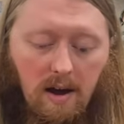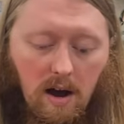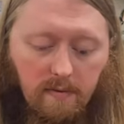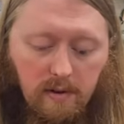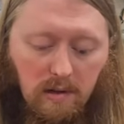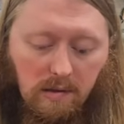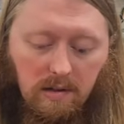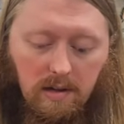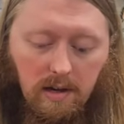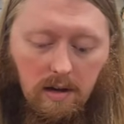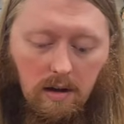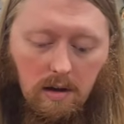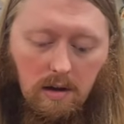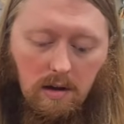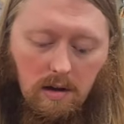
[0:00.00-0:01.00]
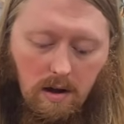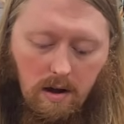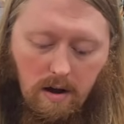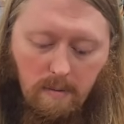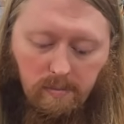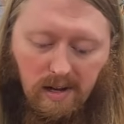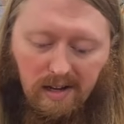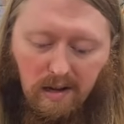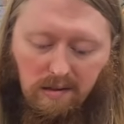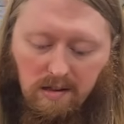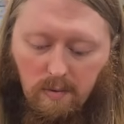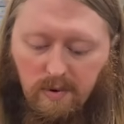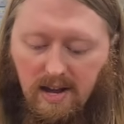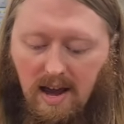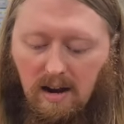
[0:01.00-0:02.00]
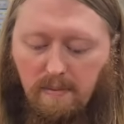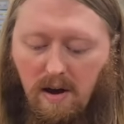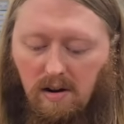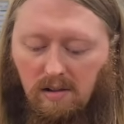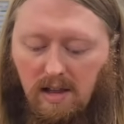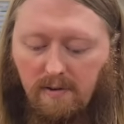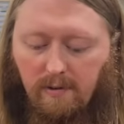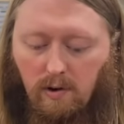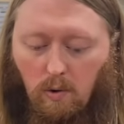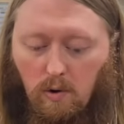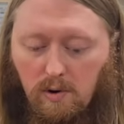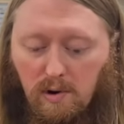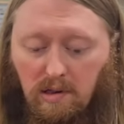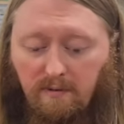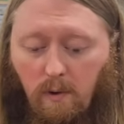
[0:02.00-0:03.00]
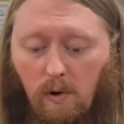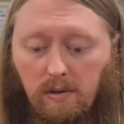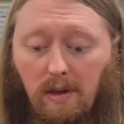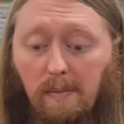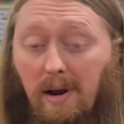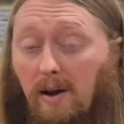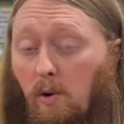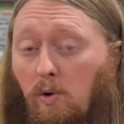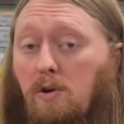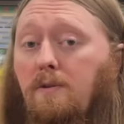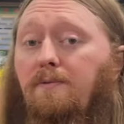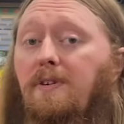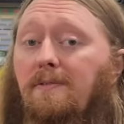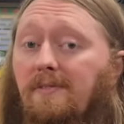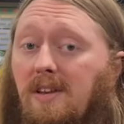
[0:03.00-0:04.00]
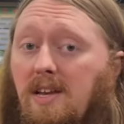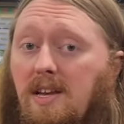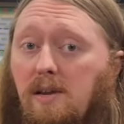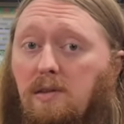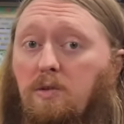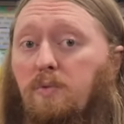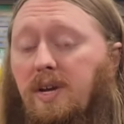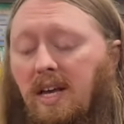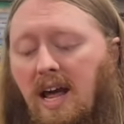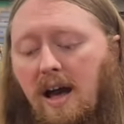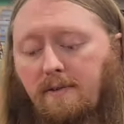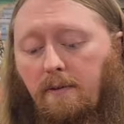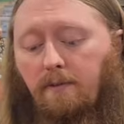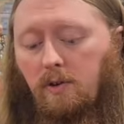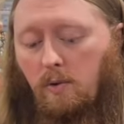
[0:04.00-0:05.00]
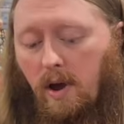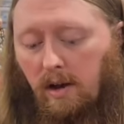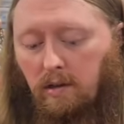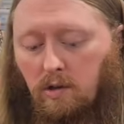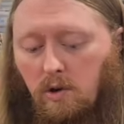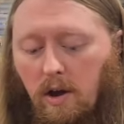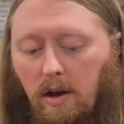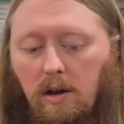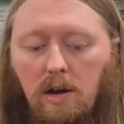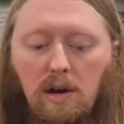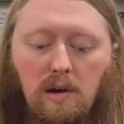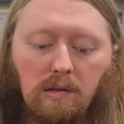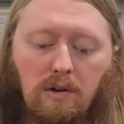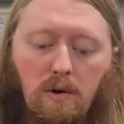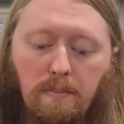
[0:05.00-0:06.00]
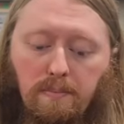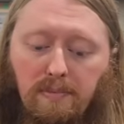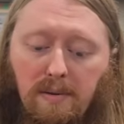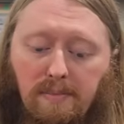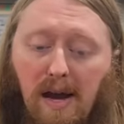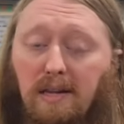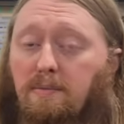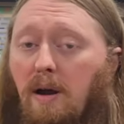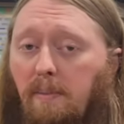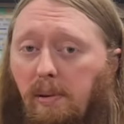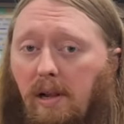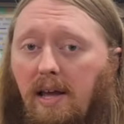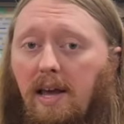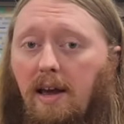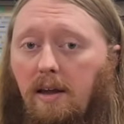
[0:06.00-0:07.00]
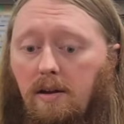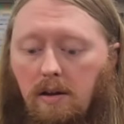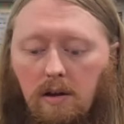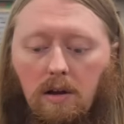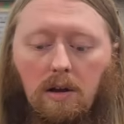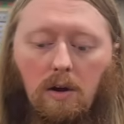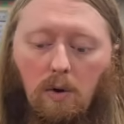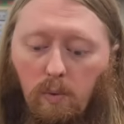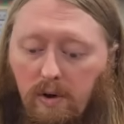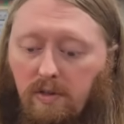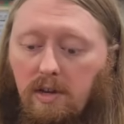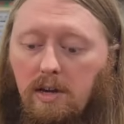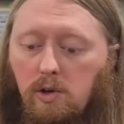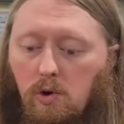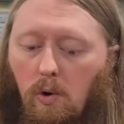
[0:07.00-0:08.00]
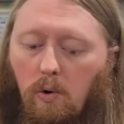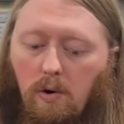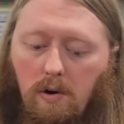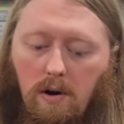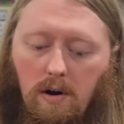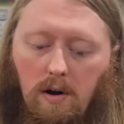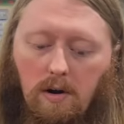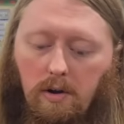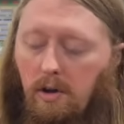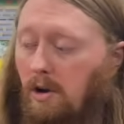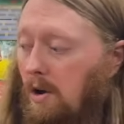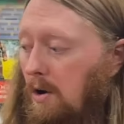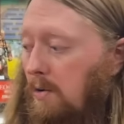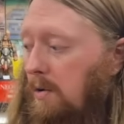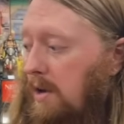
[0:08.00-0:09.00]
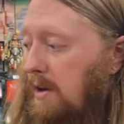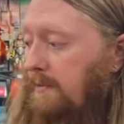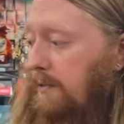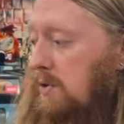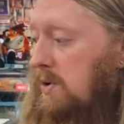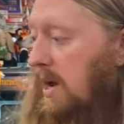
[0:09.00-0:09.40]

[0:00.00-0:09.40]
obviously. Um, like I said, we had about 11 orders for them and I ordered 15 so we could have a few extra. So um, that's my plan with each order. You know, if you